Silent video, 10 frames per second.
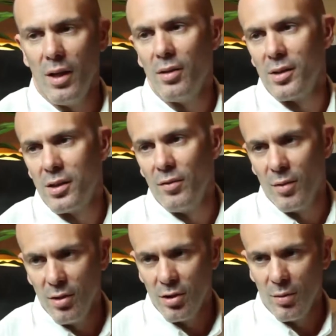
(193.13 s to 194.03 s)
ecosystem
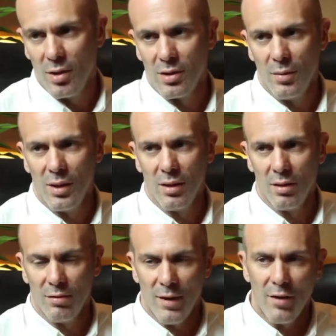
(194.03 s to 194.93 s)
of YouTubers. I mean,
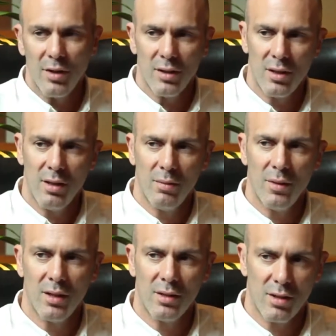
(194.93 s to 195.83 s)
the founding
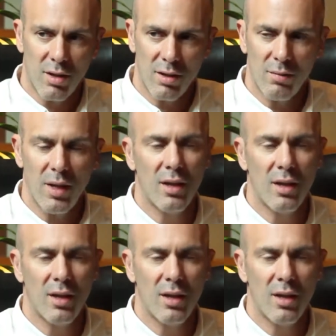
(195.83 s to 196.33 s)
team that started